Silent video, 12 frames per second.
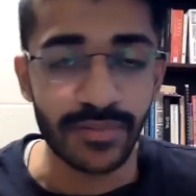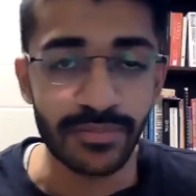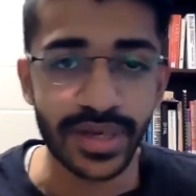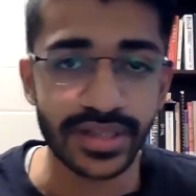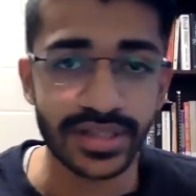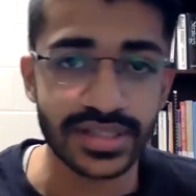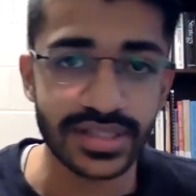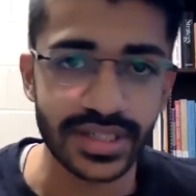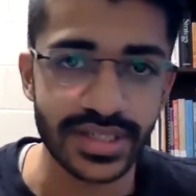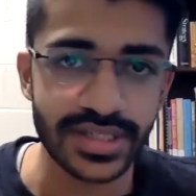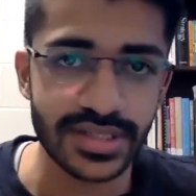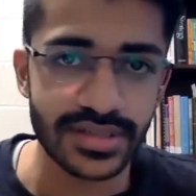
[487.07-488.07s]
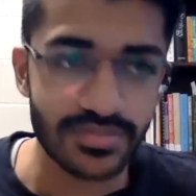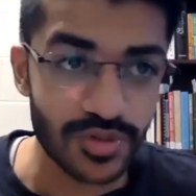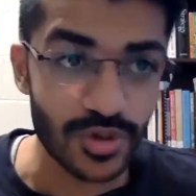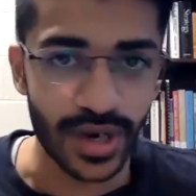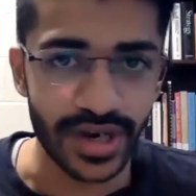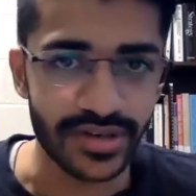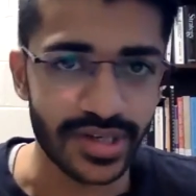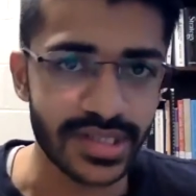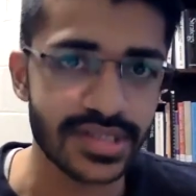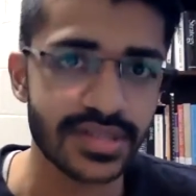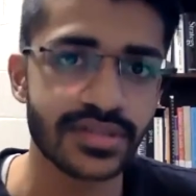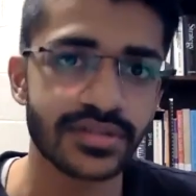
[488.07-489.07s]
compare the cities to
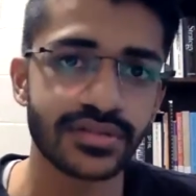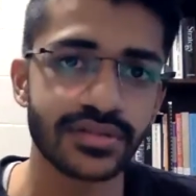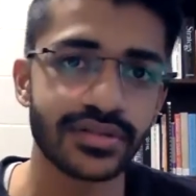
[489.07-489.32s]
countries.